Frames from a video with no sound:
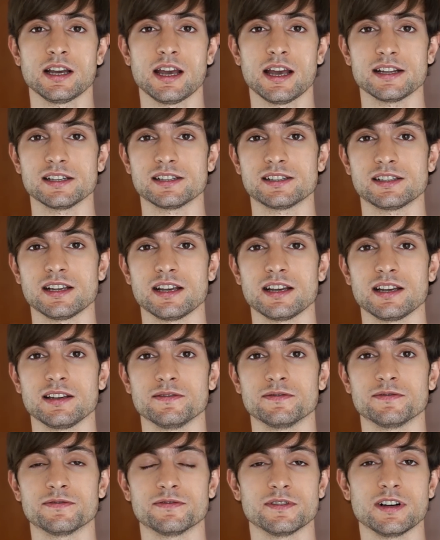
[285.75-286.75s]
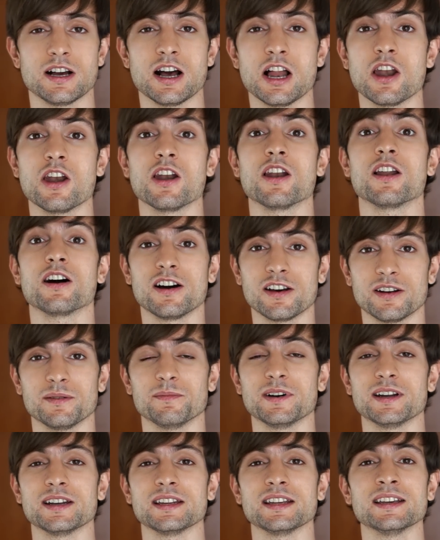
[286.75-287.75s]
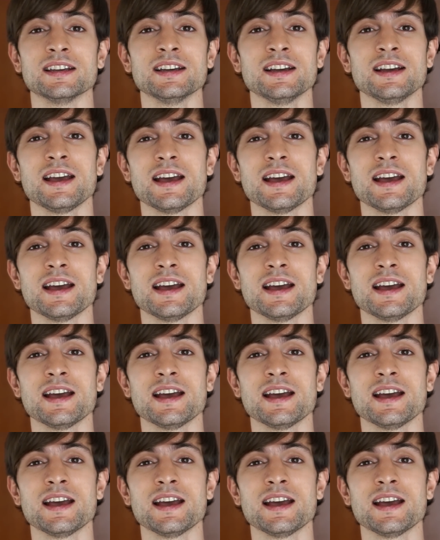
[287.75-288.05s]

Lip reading: and save a lot of money.